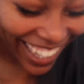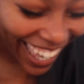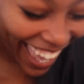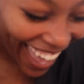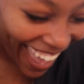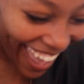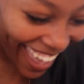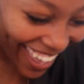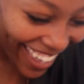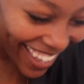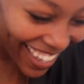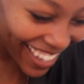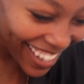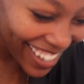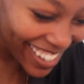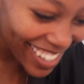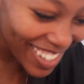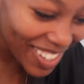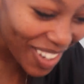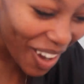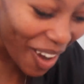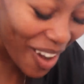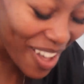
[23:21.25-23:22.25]
Kay,
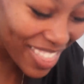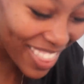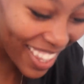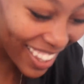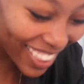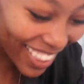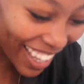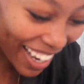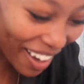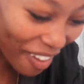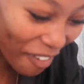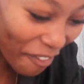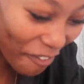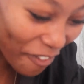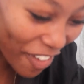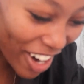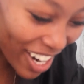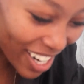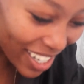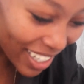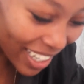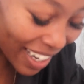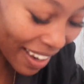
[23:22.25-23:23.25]
it's on the
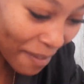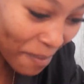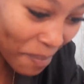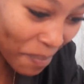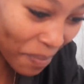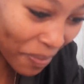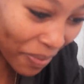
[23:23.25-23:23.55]
31st.